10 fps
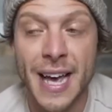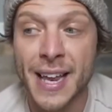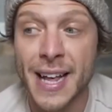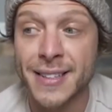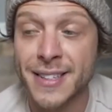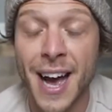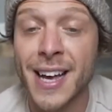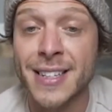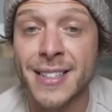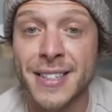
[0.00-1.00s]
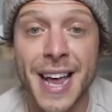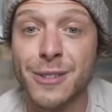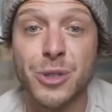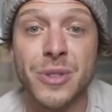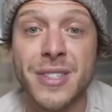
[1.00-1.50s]
And, and science is
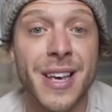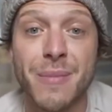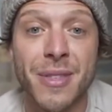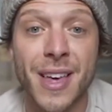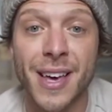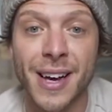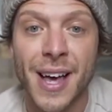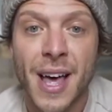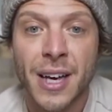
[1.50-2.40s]
now doing the same thing.